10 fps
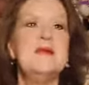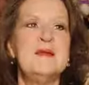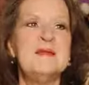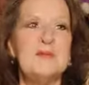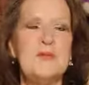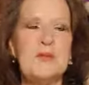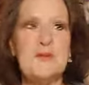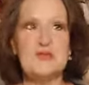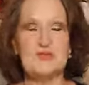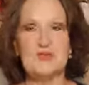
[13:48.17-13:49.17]
And so I want to
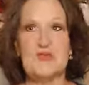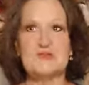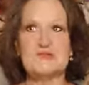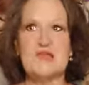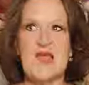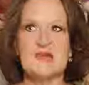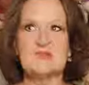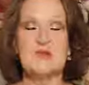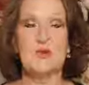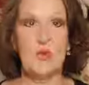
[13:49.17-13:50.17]
make sure that she
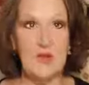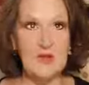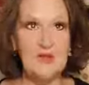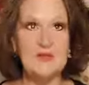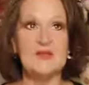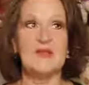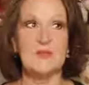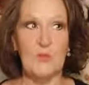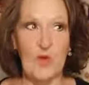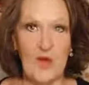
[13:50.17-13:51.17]
actually crawls
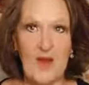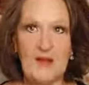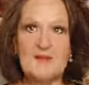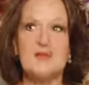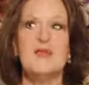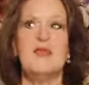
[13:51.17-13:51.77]
and walks